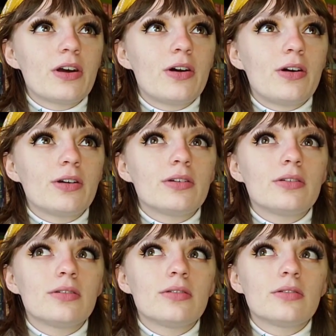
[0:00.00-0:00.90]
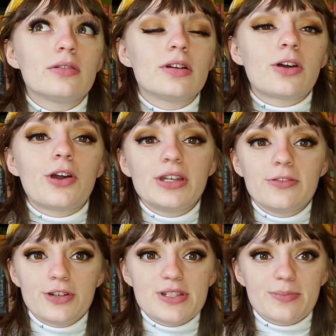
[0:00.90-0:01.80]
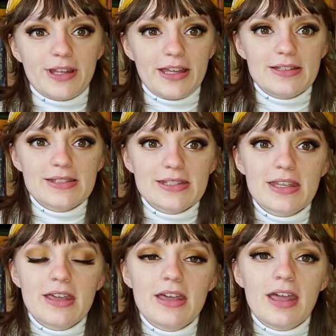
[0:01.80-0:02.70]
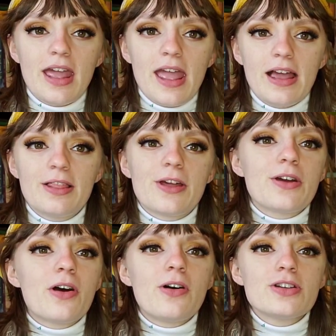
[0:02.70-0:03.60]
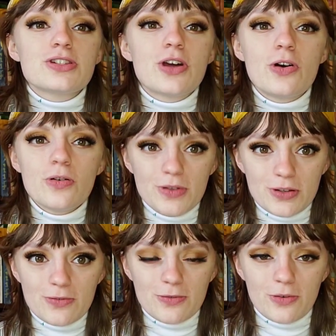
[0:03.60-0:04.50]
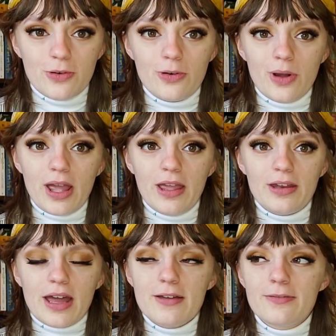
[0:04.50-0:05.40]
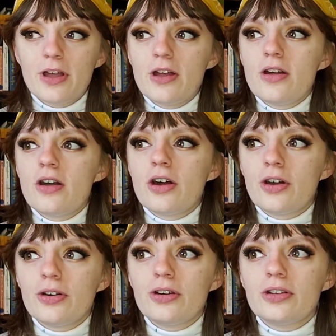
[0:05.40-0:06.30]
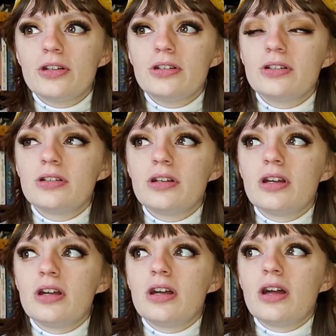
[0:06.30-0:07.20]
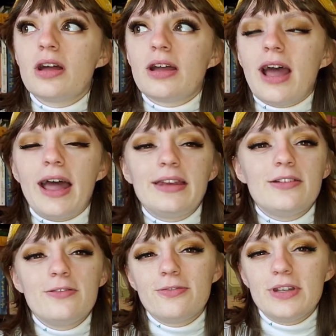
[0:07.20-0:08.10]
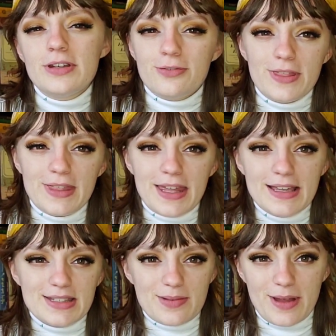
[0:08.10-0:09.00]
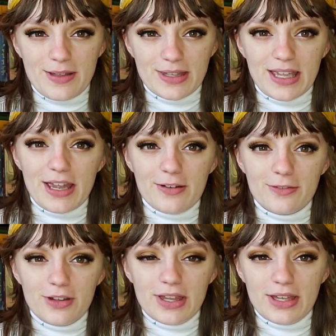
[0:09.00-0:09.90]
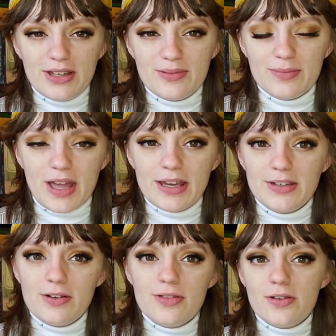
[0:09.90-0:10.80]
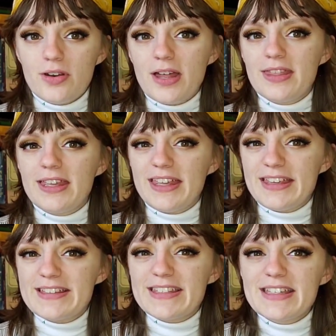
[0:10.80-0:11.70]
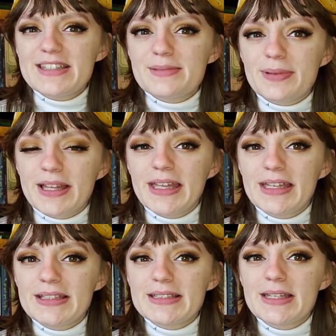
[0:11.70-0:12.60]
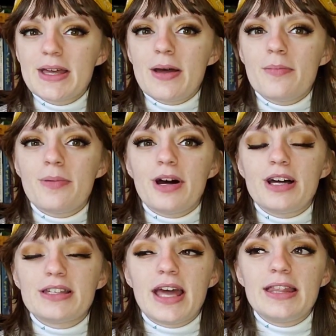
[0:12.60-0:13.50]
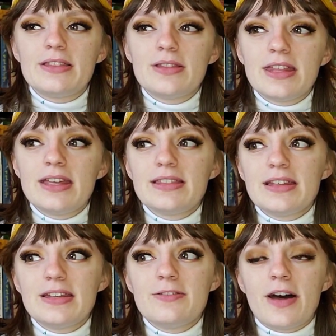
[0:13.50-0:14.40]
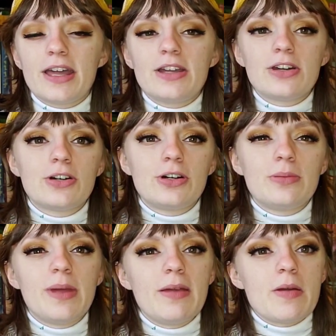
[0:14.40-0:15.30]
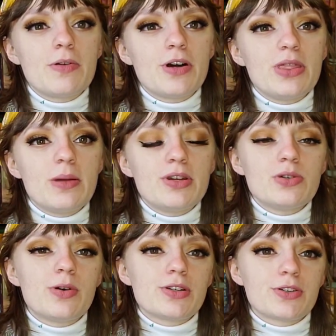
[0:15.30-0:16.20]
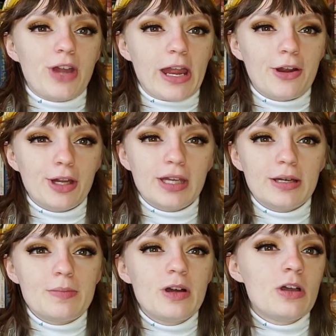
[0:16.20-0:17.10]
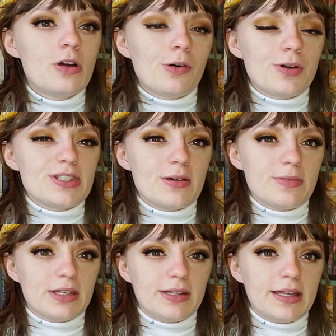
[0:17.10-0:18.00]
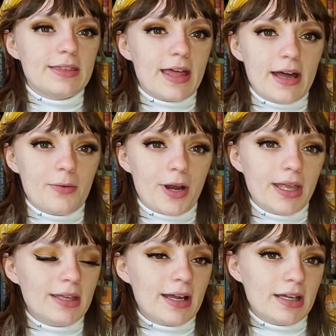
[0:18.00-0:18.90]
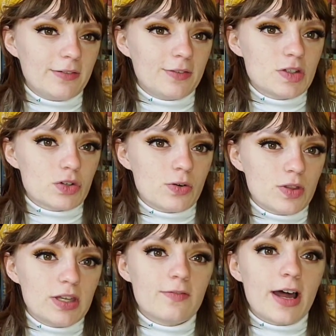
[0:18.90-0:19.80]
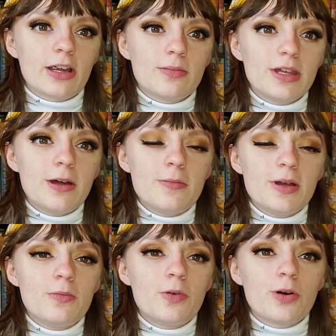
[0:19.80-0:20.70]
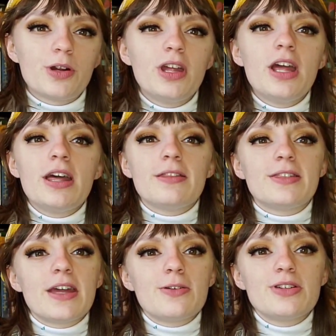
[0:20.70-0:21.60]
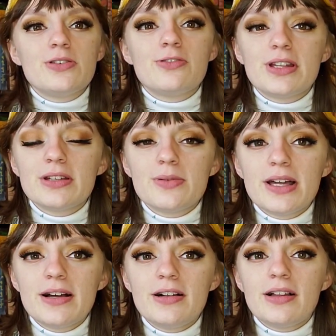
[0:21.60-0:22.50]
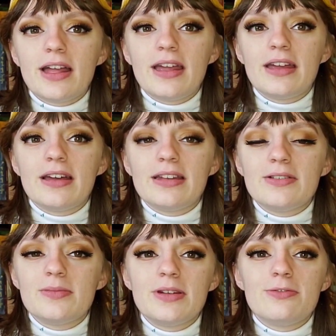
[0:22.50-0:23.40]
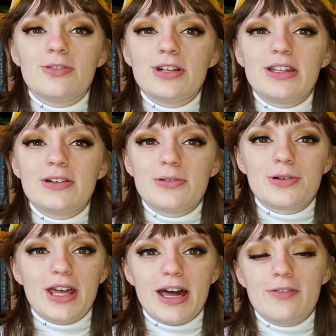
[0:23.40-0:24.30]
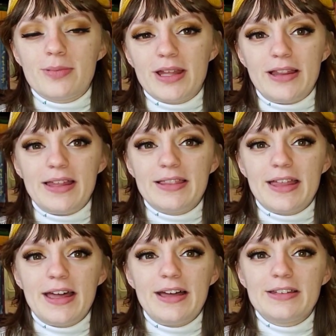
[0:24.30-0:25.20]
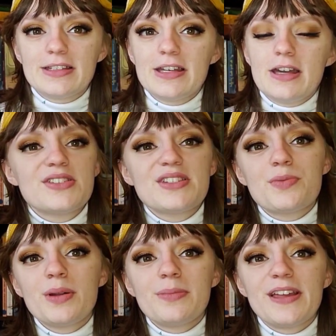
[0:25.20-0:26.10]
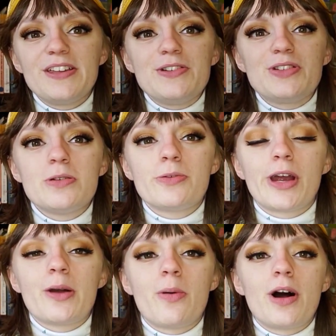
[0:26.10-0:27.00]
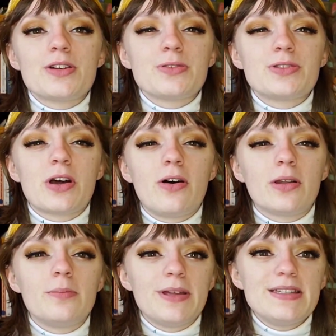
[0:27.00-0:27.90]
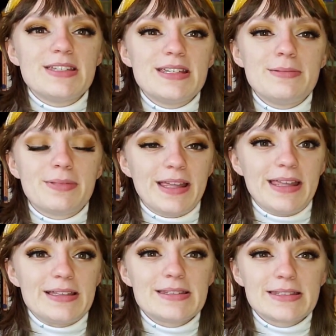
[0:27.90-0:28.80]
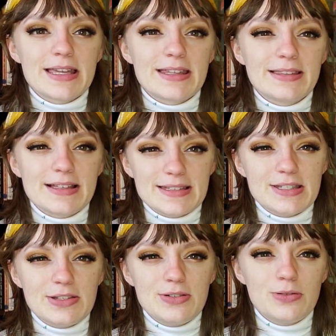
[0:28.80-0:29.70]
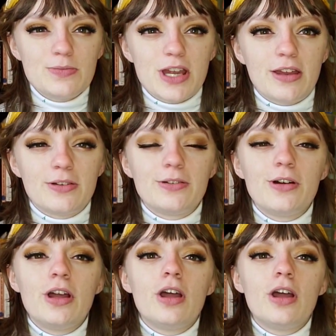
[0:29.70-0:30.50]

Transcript: called? Carnivorous plants, and they're all so beautiful, and I've heard kind of different things about the care for them. I know they're not the easiest plant, but I think that if I could maybe put them into a terrarium or something like that where I can kind of control the environment a bit more, that they would do really well, and it would be really cool to have a plant like that. There's this one plant YouTuber I watch who's called Jas.plants. I think that's his YouTube channel.